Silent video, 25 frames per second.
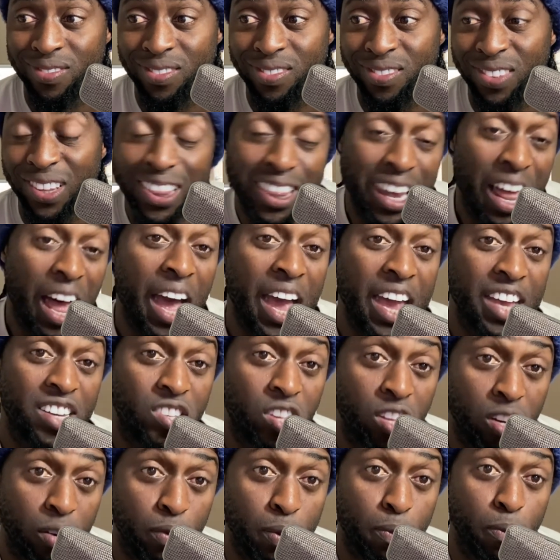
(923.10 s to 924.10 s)
lies
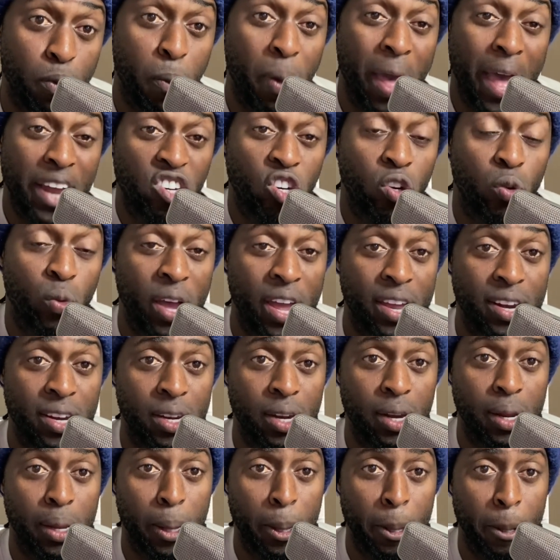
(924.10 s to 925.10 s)
that have been perpetuated
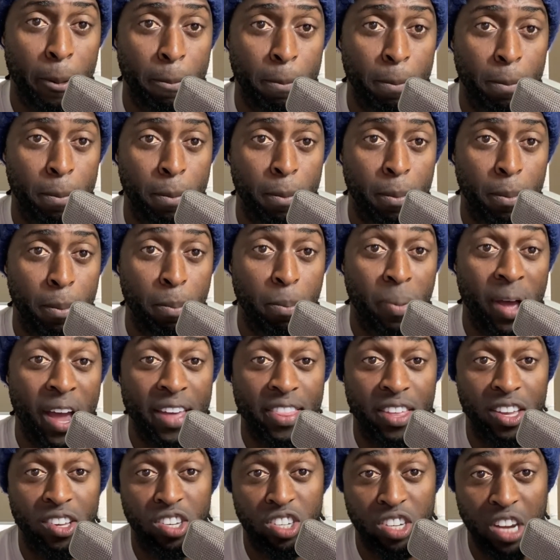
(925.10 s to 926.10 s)
by
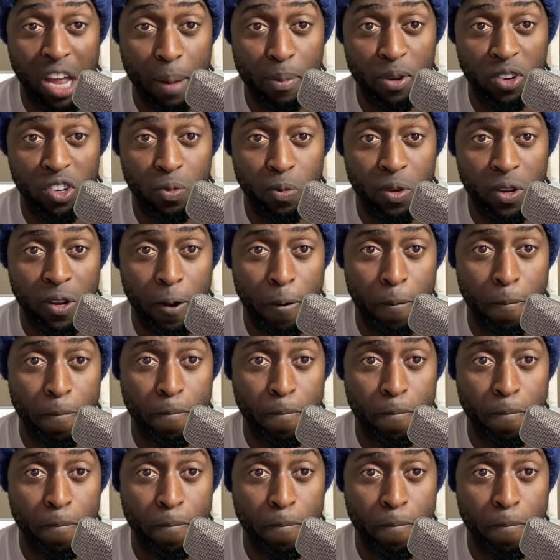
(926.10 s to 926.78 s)
the establishment.